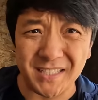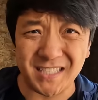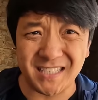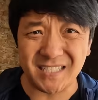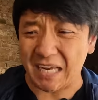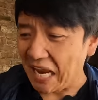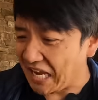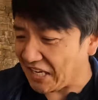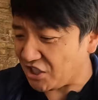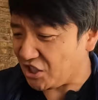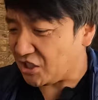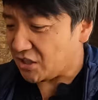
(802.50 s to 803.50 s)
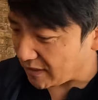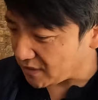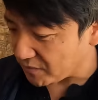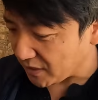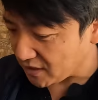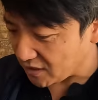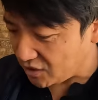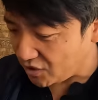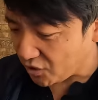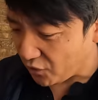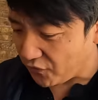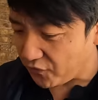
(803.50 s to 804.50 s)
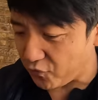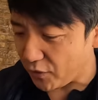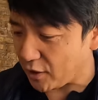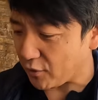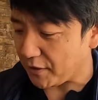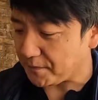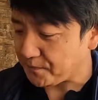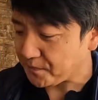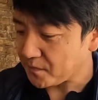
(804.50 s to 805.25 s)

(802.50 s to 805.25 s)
it's sage. That just makes it so fragrant.